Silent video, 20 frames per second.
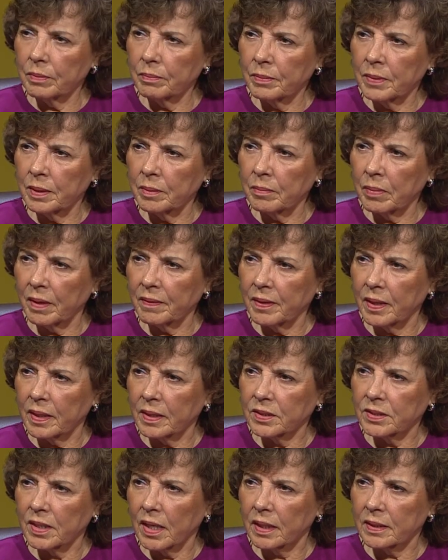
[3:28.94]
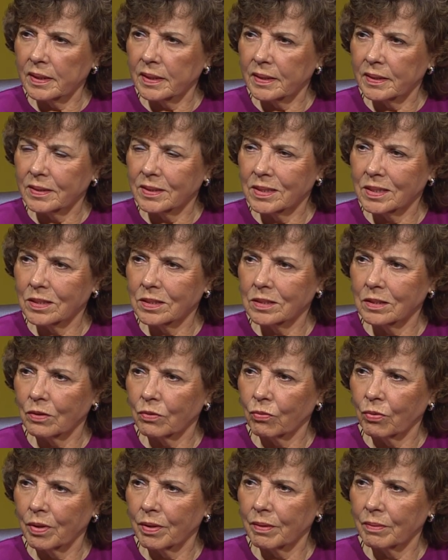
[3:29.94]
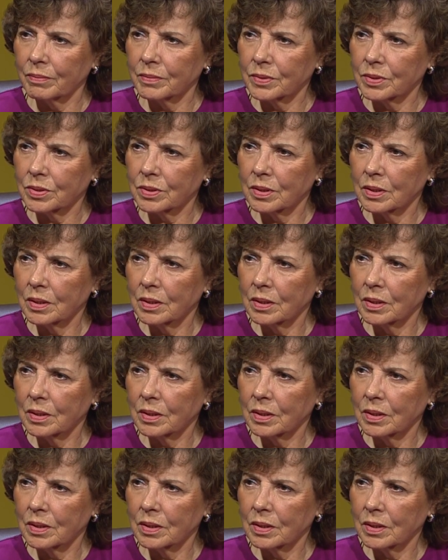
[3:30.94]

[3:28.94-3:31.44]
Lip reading: you mean by that exactly, consistent rhythms?